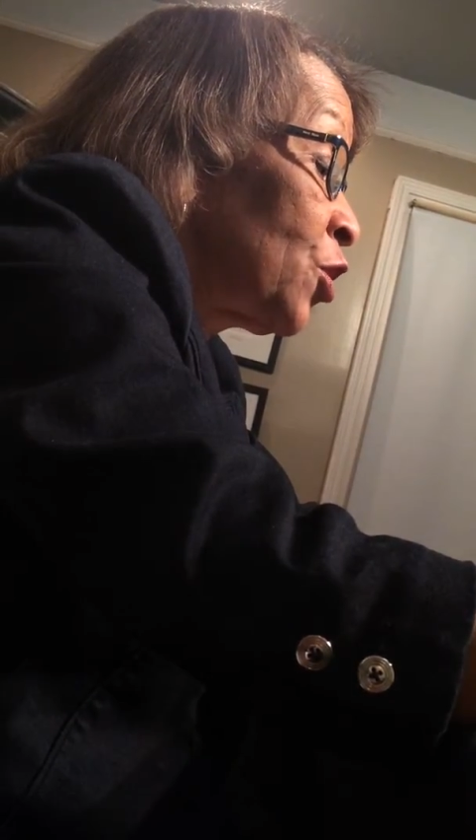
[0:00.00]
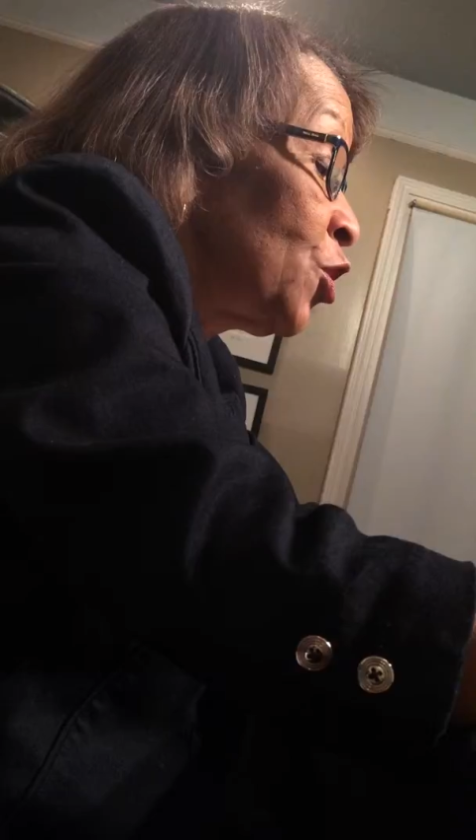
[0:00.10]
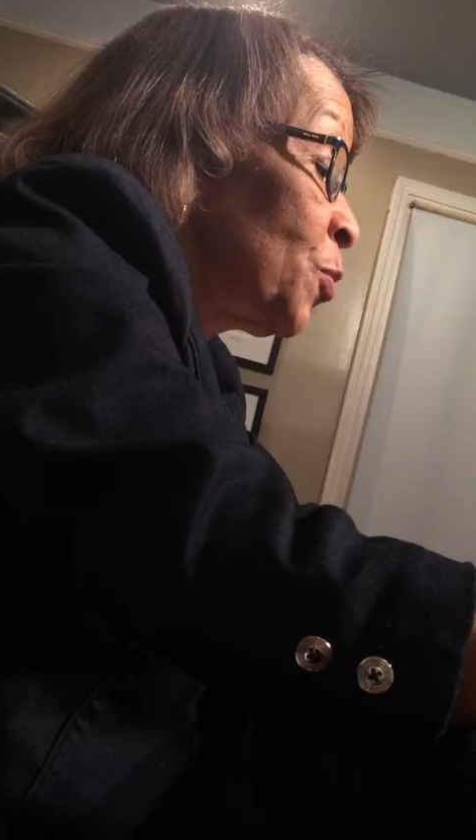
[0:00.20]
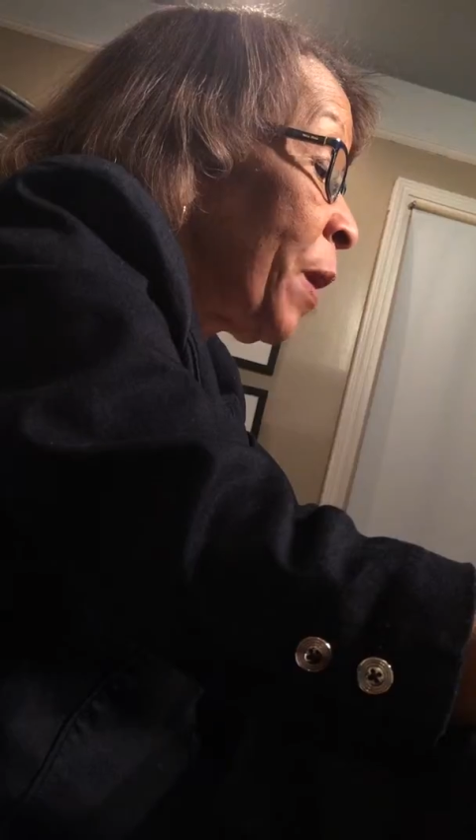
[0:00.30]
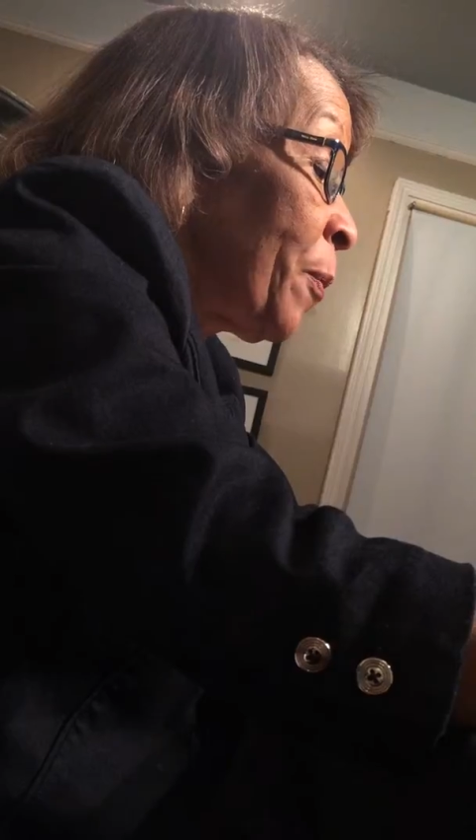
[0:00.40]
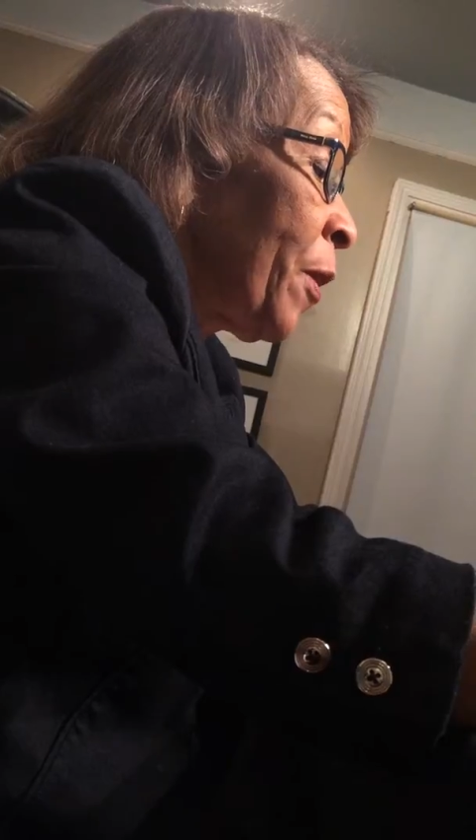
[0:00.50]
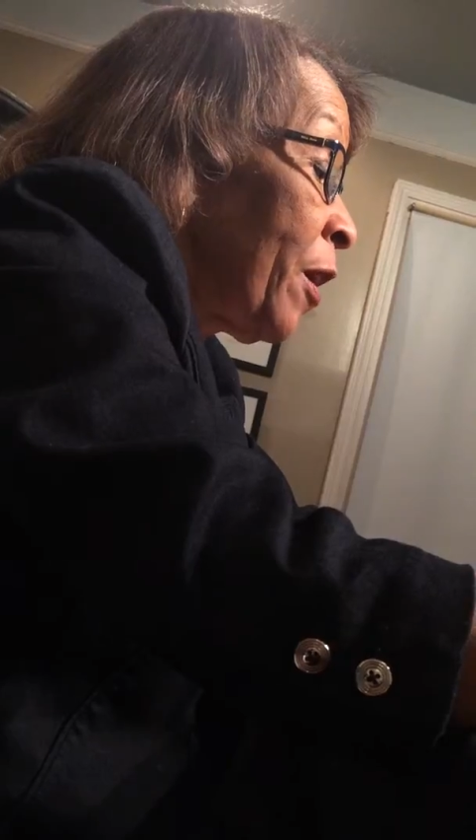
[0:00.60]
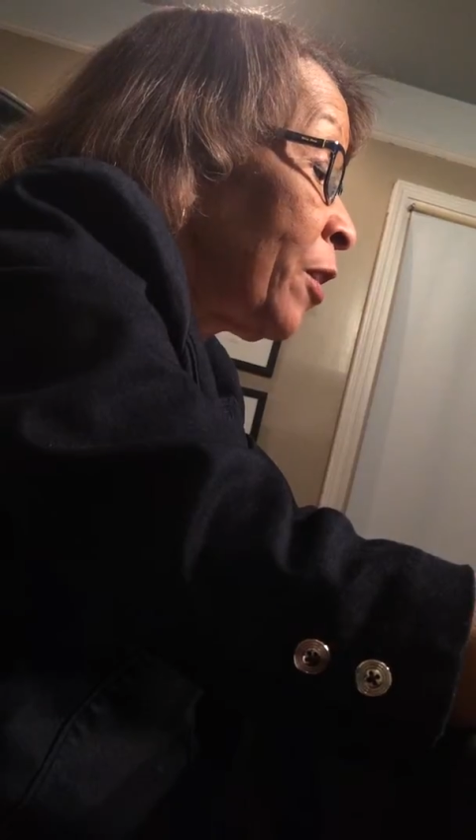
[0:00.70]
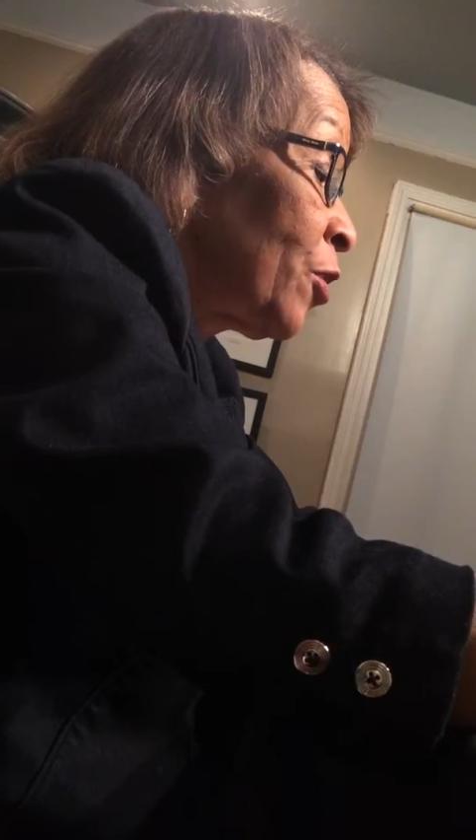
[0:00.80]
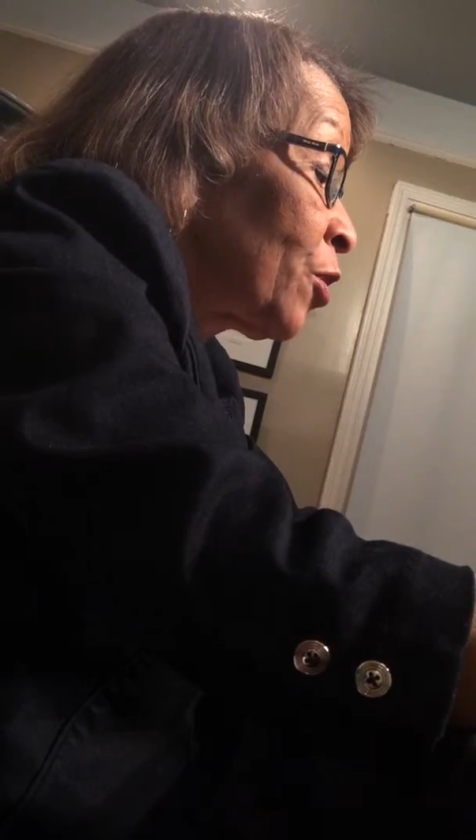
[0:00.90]
newspaper
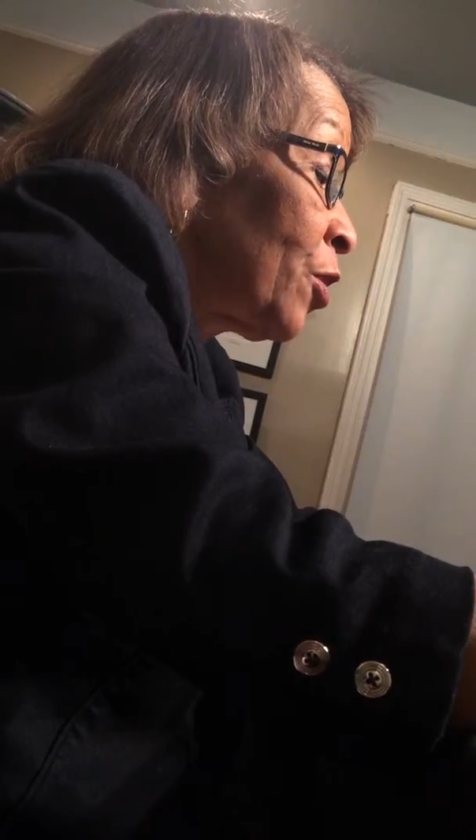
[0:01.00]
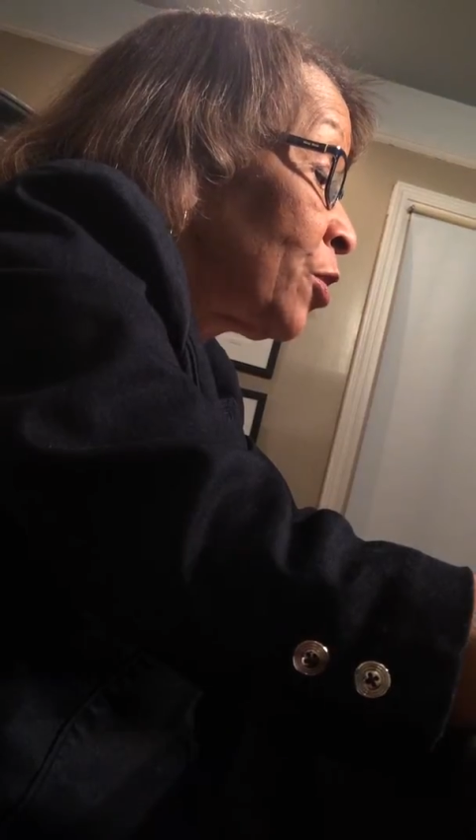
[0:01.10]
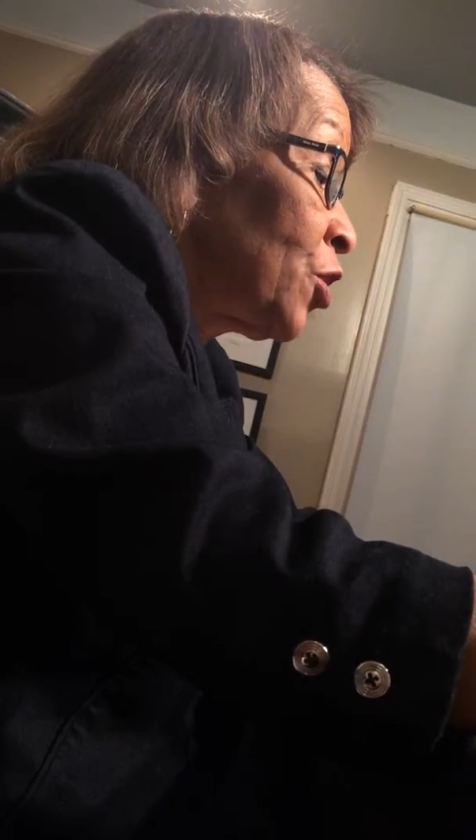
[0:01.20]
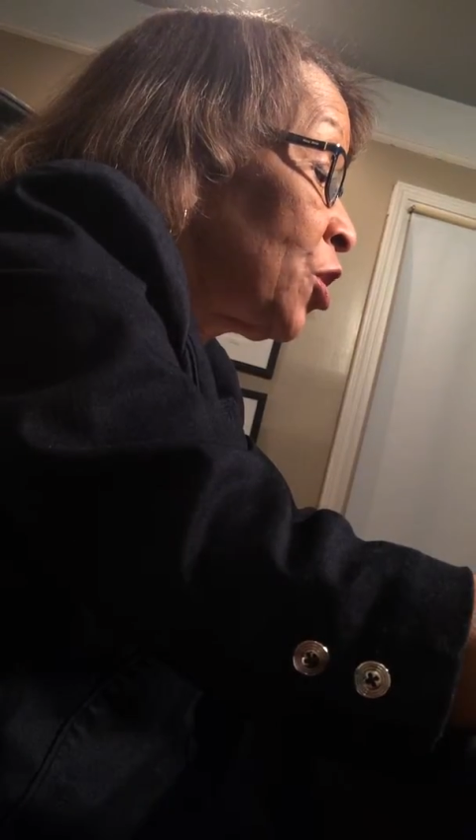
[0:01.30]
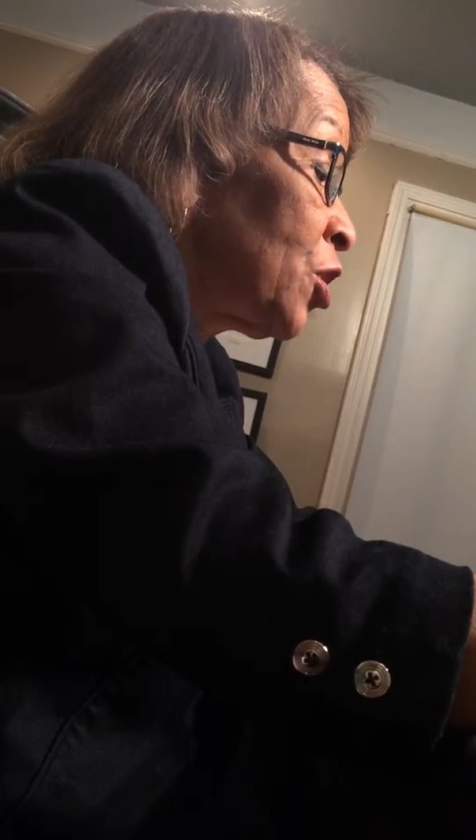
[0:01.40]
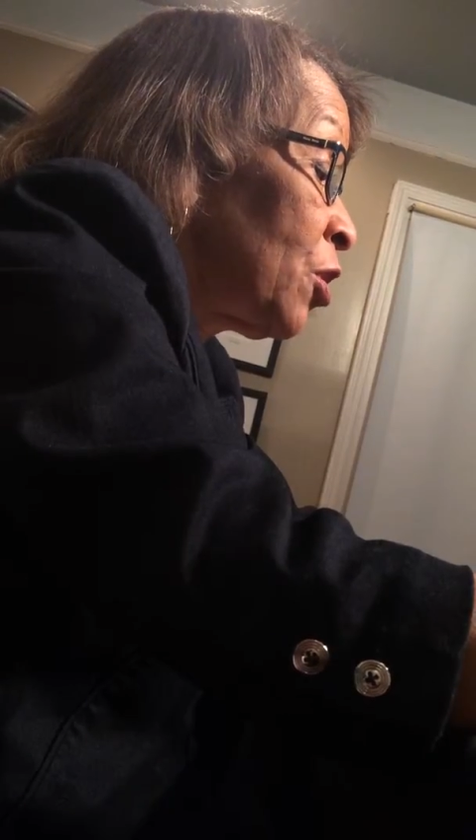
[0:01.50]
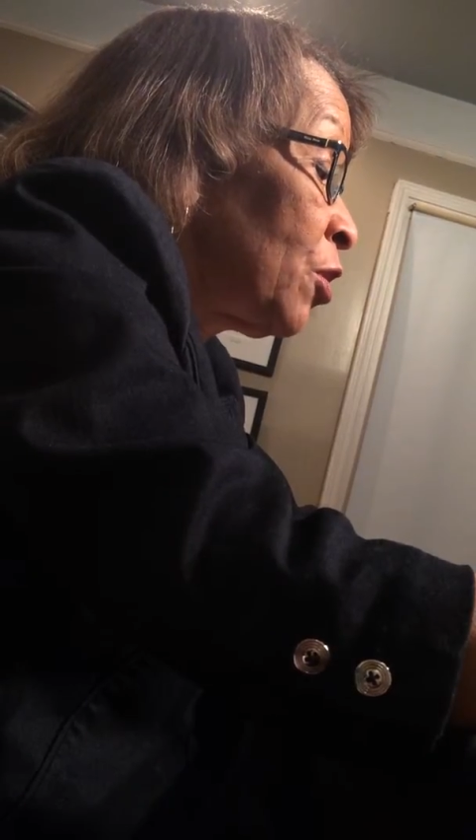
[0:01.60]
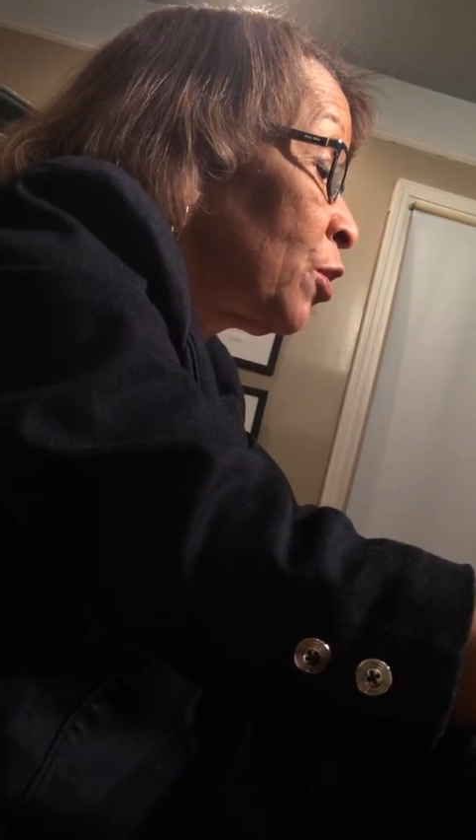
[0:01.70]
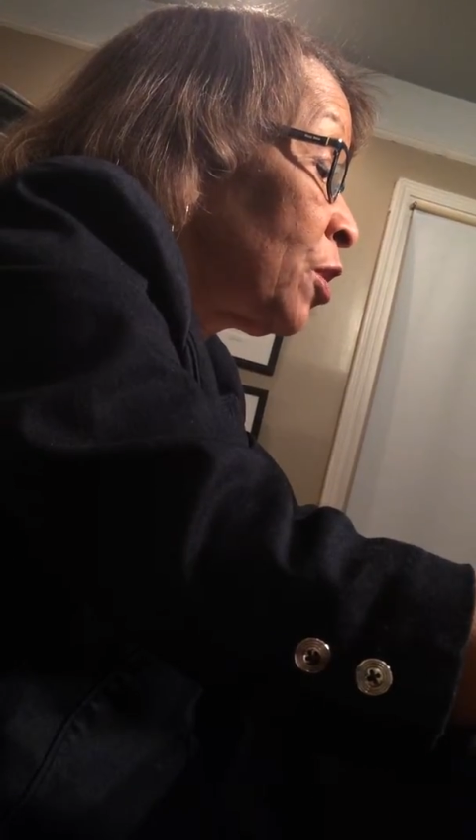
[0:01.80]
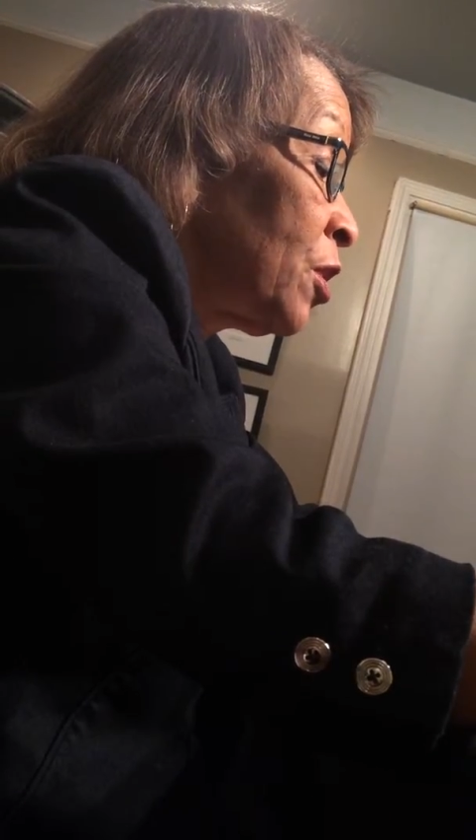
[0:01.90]
articles she
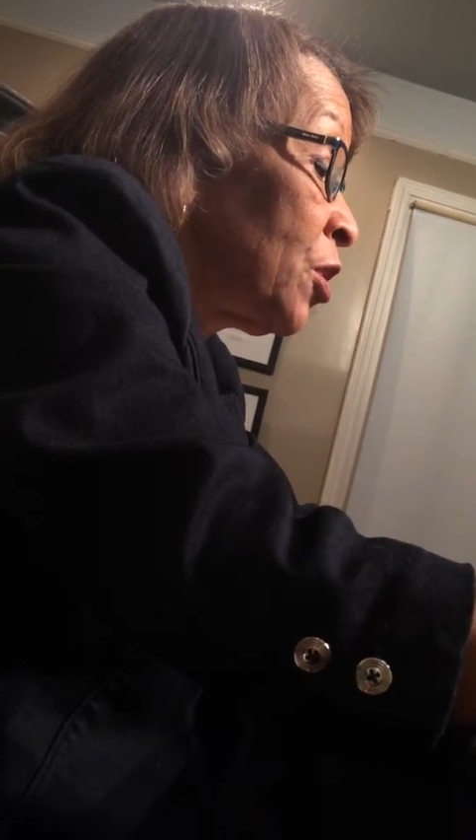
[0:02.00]
told